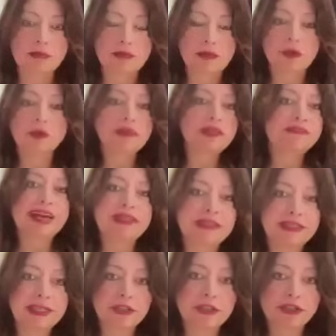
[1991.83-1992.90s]
only
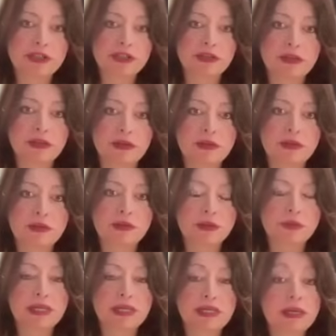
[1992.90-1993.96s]
validation. There could also
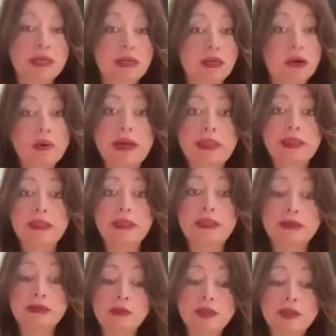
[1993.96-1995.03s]
be like, oh, and then
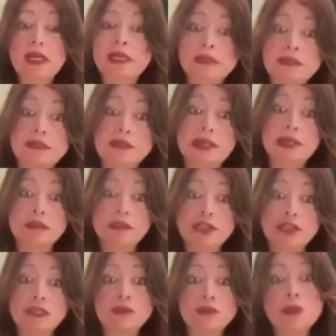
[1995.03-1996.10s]
there's this energy
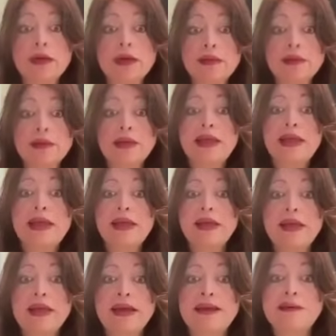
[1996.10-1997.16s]
as well.
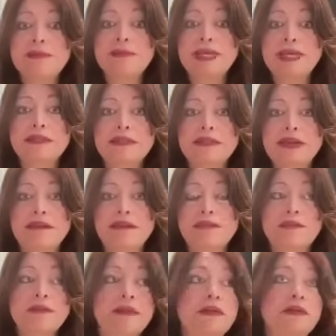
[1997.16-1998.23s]
Um, because I
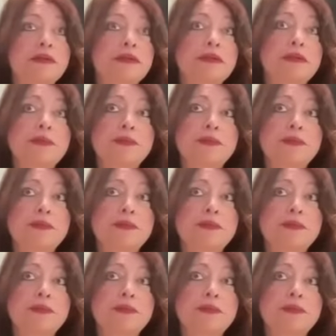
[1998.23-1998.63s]
feel